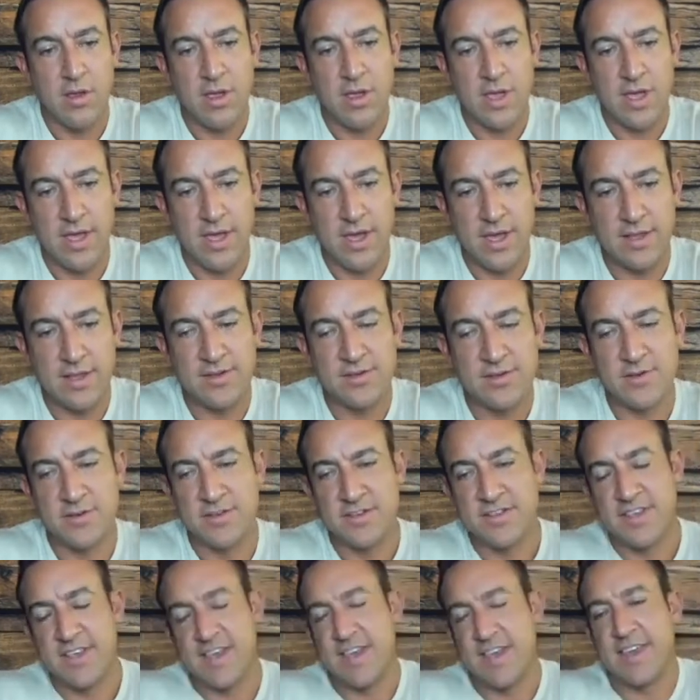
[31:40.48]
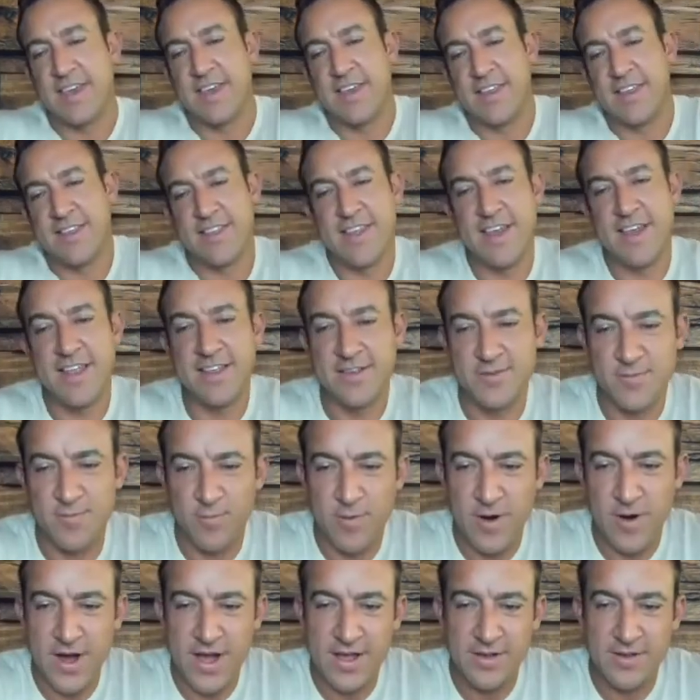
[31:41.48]
Interesting. That is
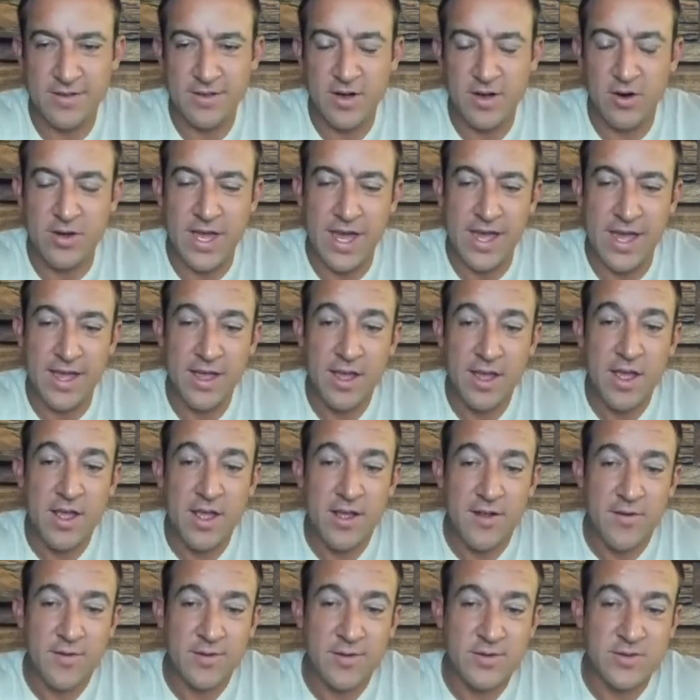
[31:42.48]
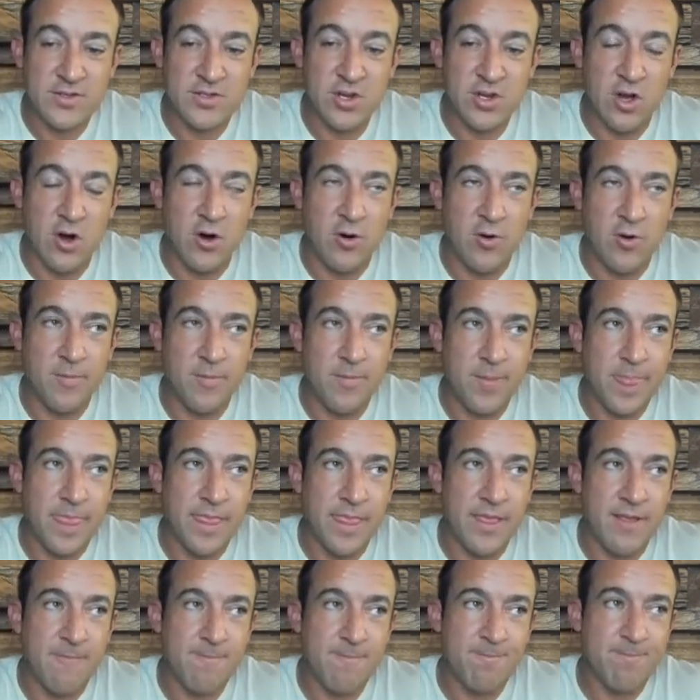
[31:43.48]
wild. Yeah. Okay. So
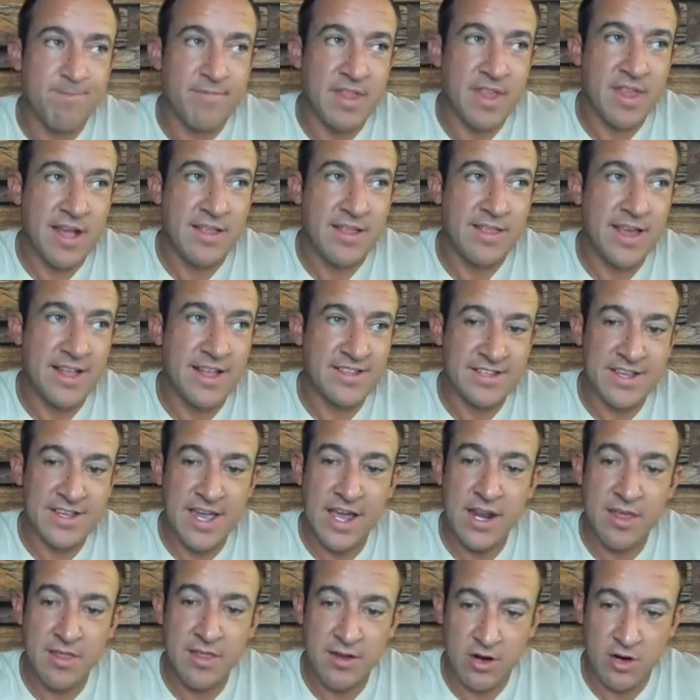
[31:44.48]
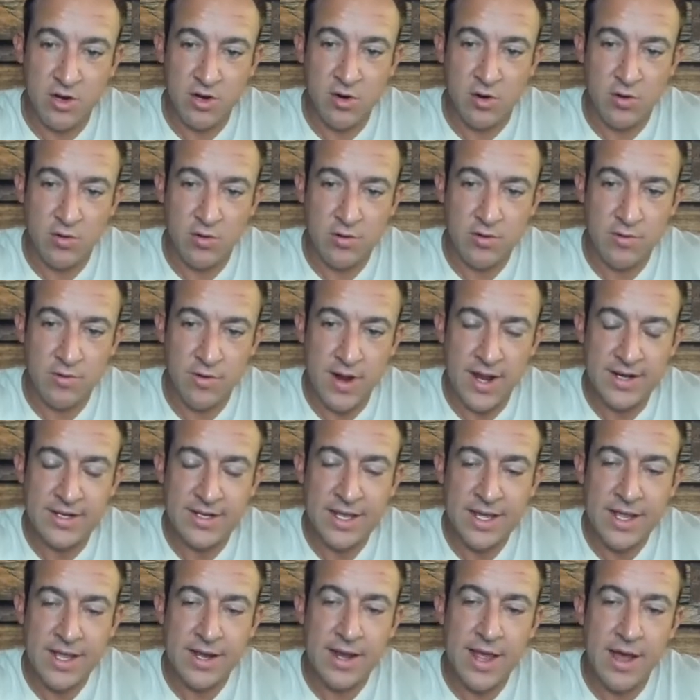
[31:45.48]
that's kind of their goal, correct?
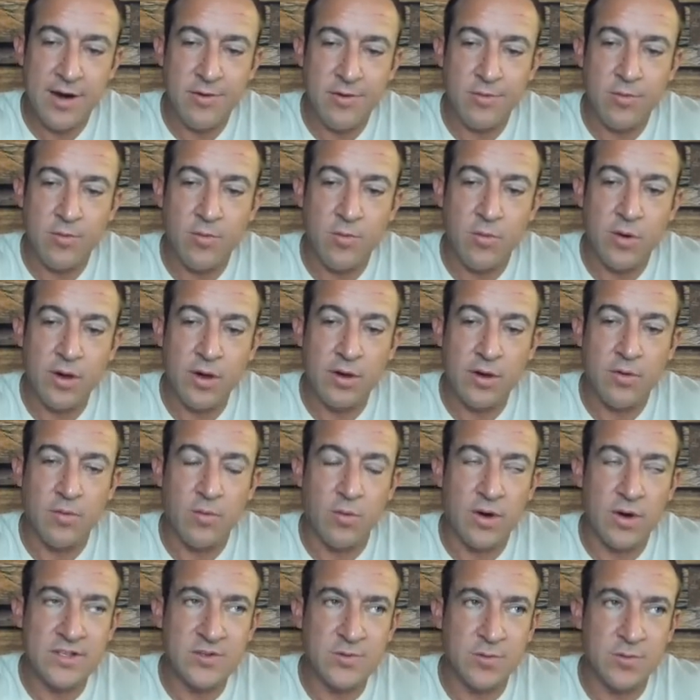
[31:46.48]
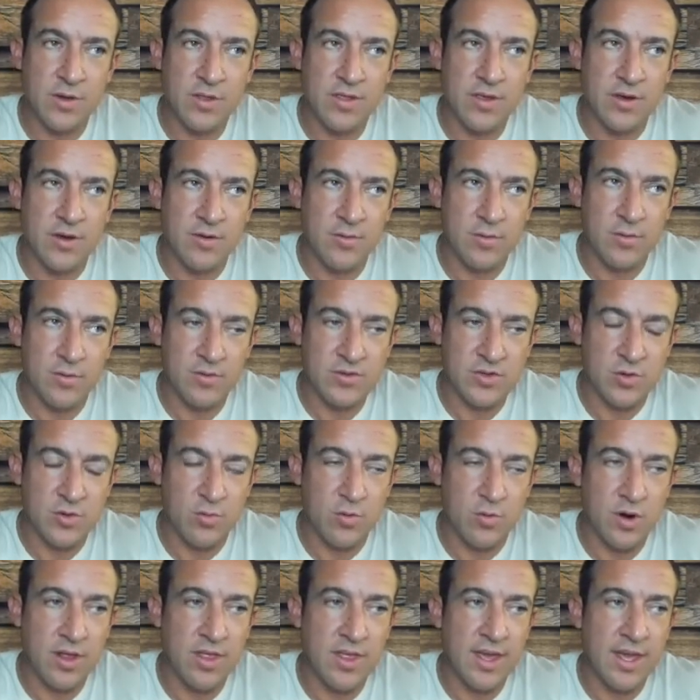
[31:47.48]
Now, what
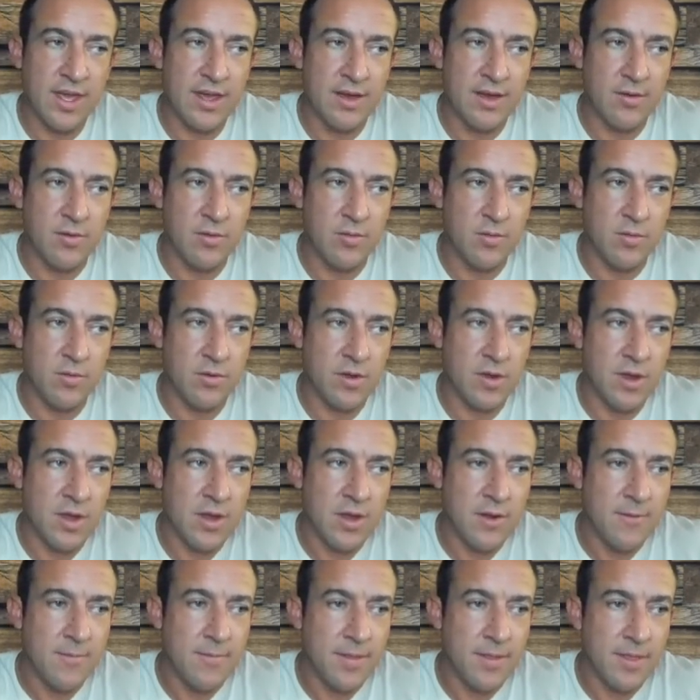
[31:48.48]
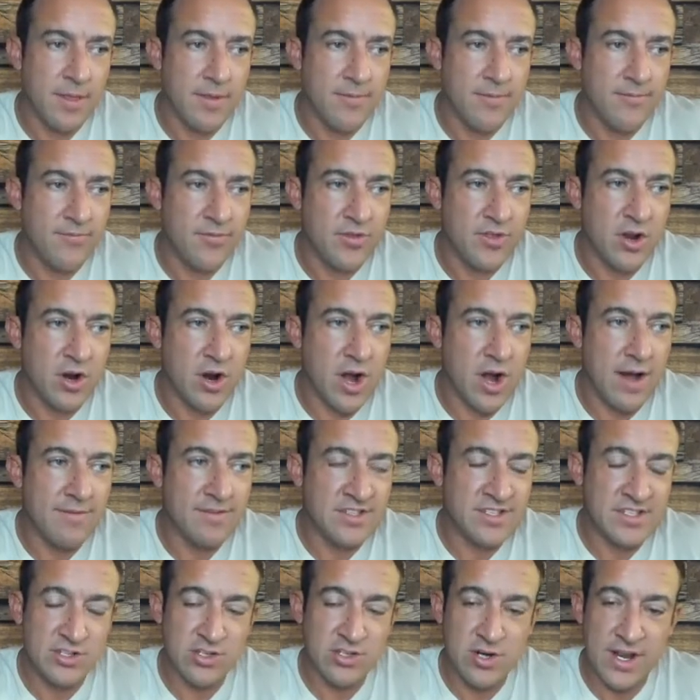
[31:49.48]
are they're
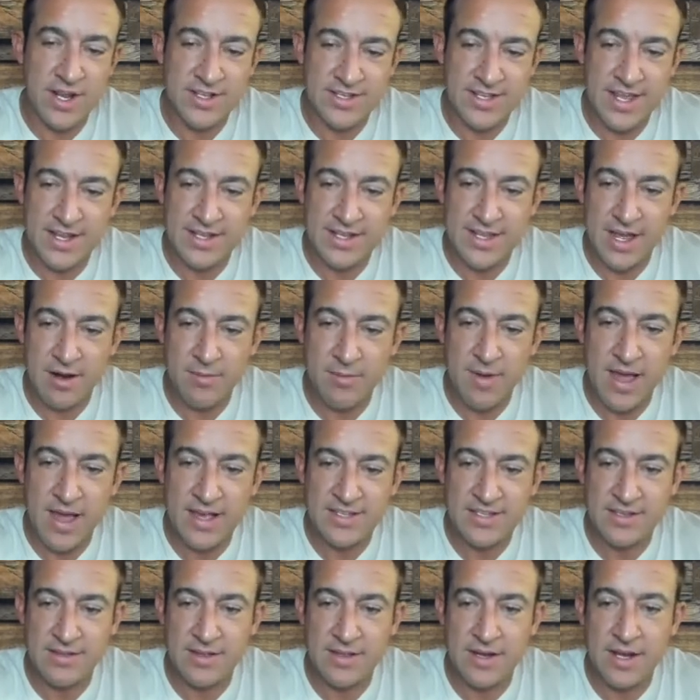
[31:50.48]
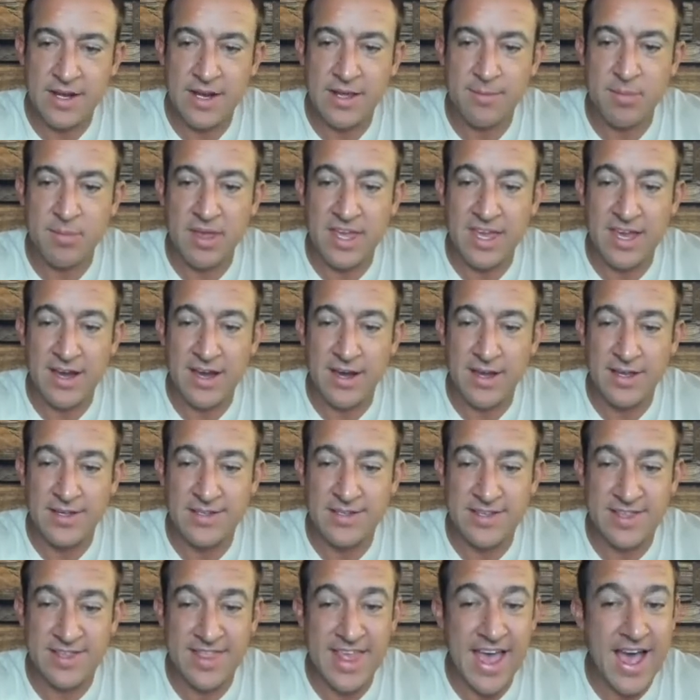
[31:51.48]
obviously trying to take down masculinity
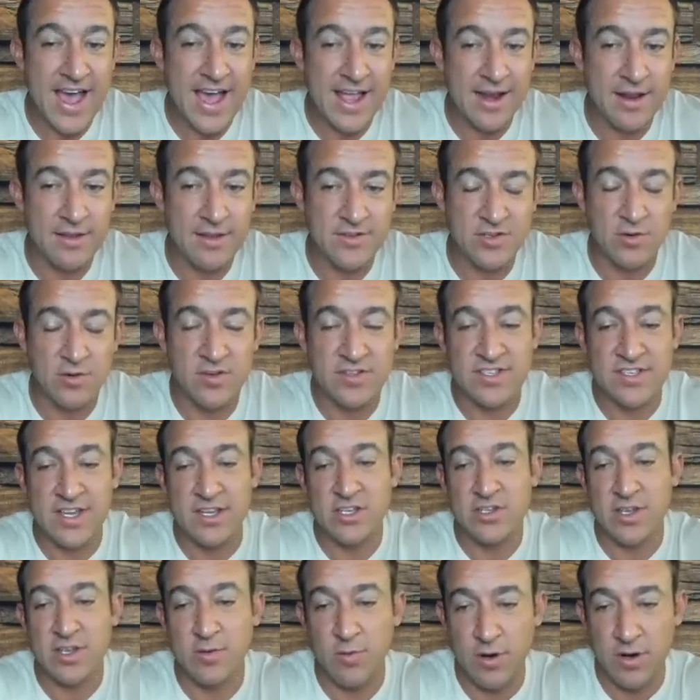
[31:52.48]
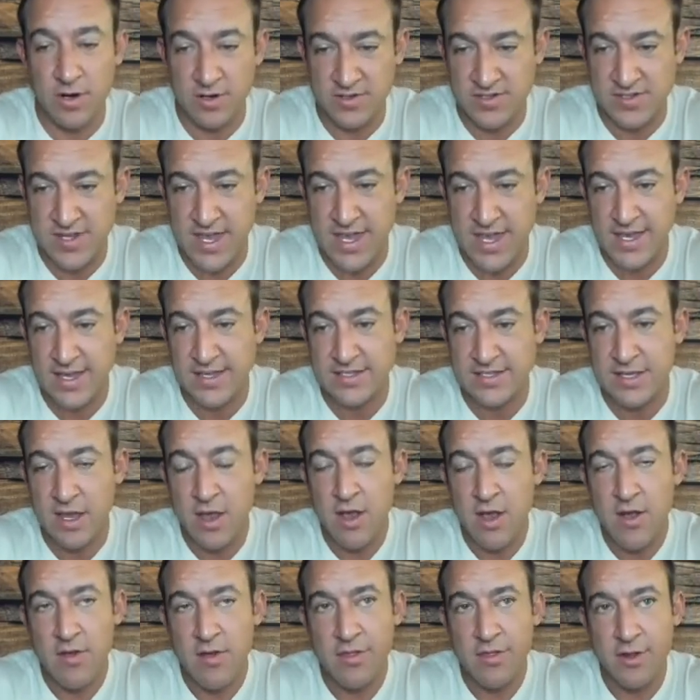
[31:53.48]
because so essentially what you're saying is
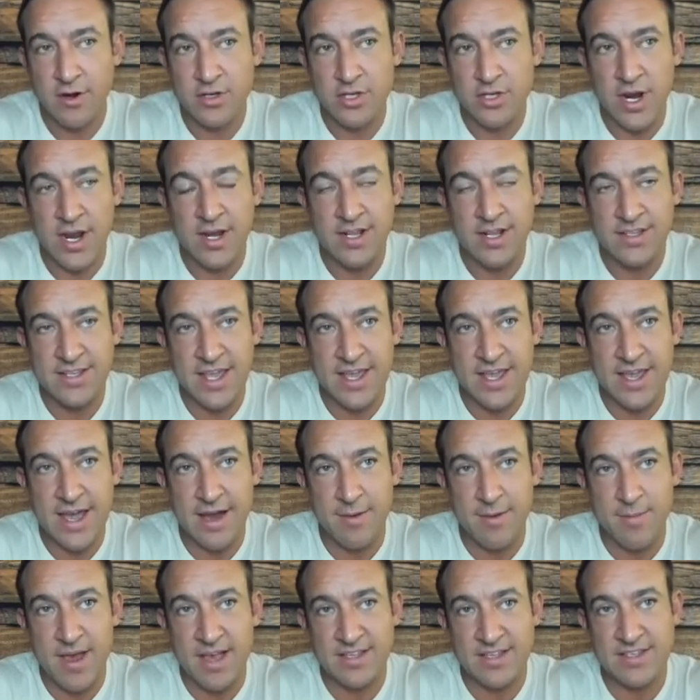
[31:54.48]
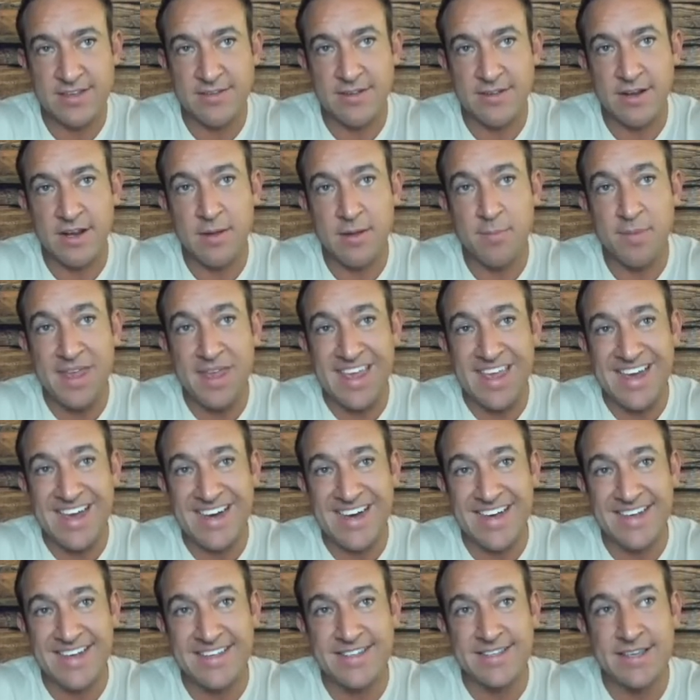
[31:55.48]
they're trying to take out masculinity
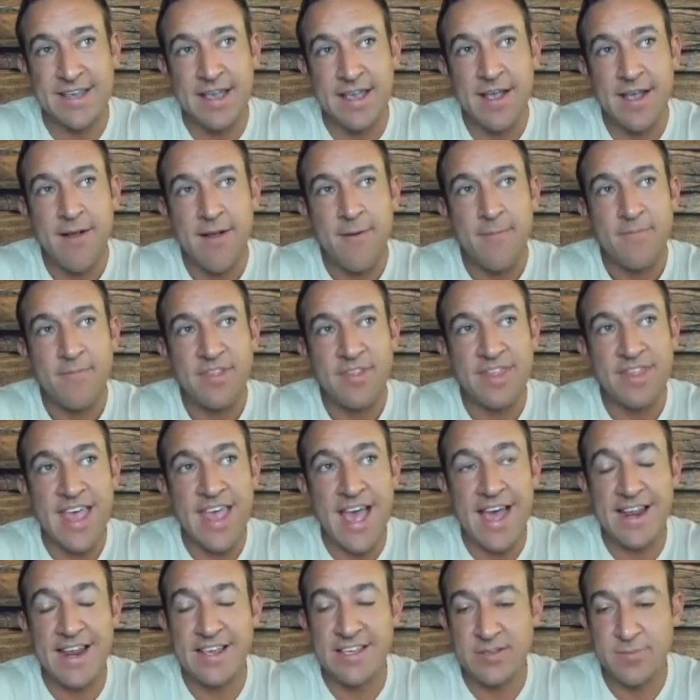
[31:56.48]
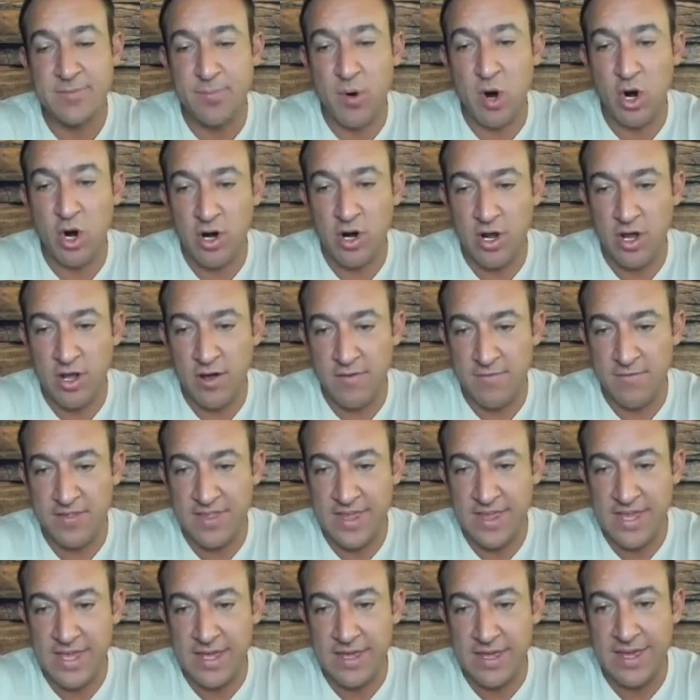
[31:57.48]
because that is part of
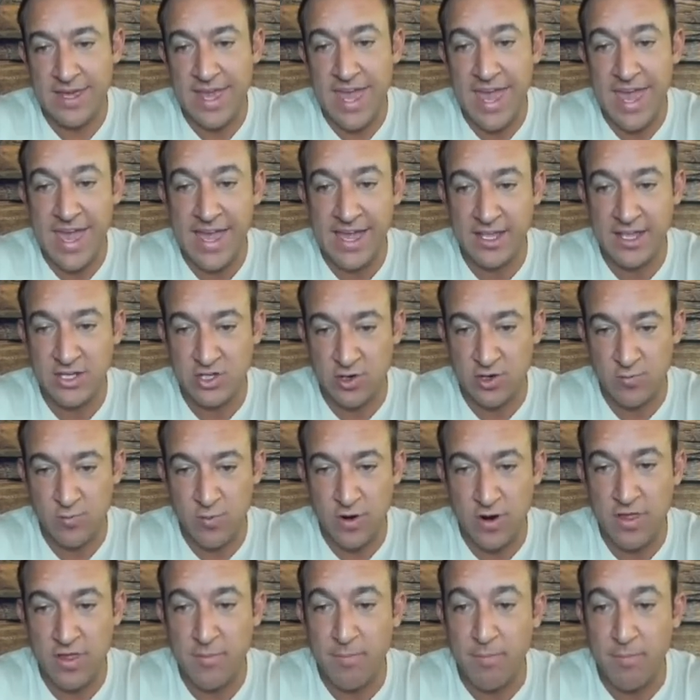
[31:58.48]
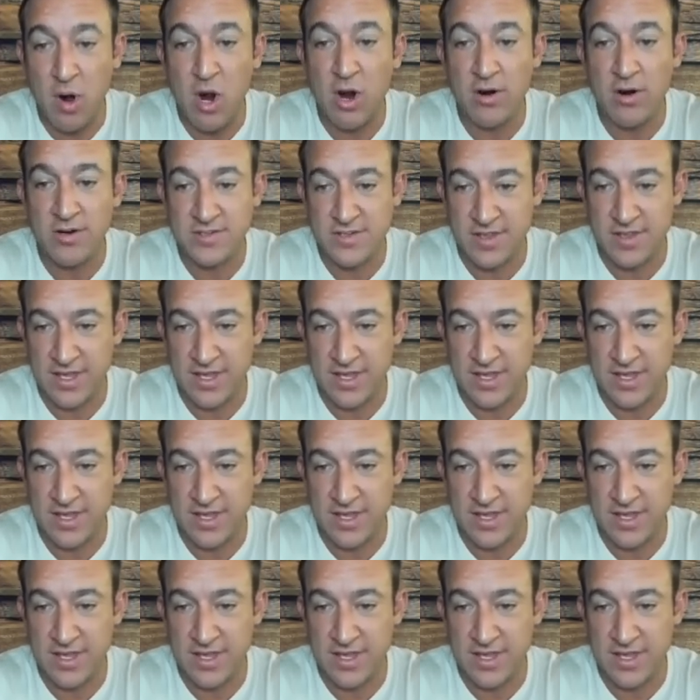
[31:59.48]
the cage, or one of the bars of the